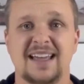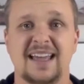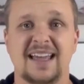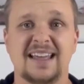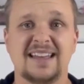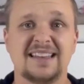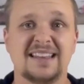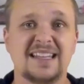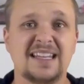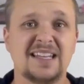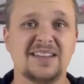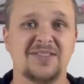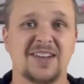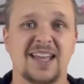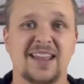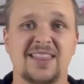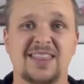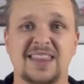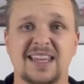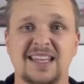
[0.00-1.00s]
and leave
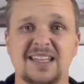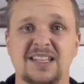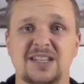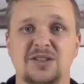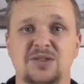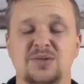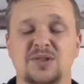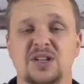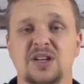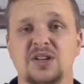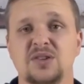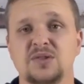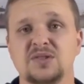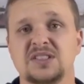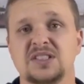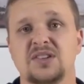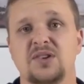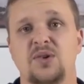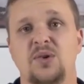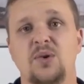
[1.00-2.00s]
a thank you
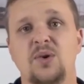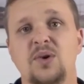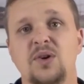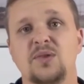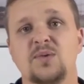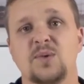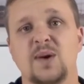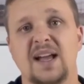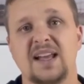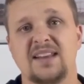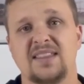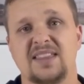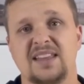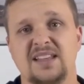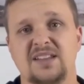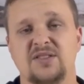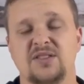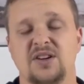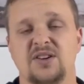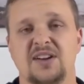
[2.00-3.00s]
note or write a
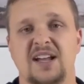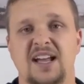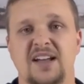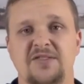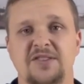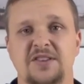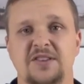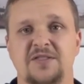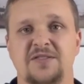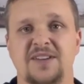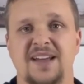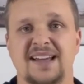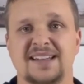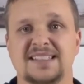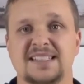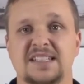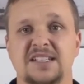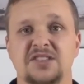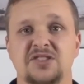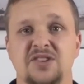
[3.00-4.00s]
thank you note after the
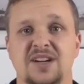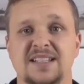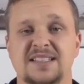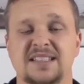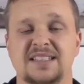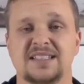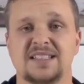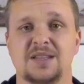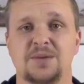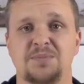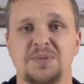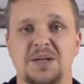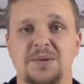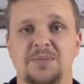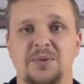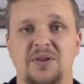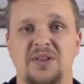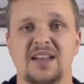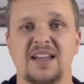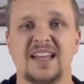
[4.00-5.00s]
fact and address it to the
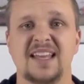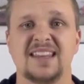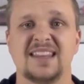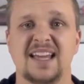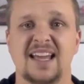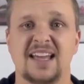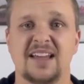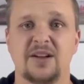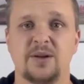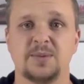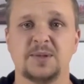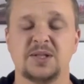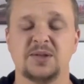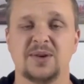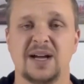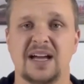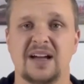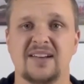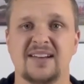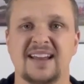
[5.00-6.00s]
people that helped
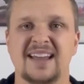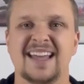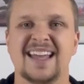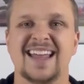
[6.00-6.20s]
you out.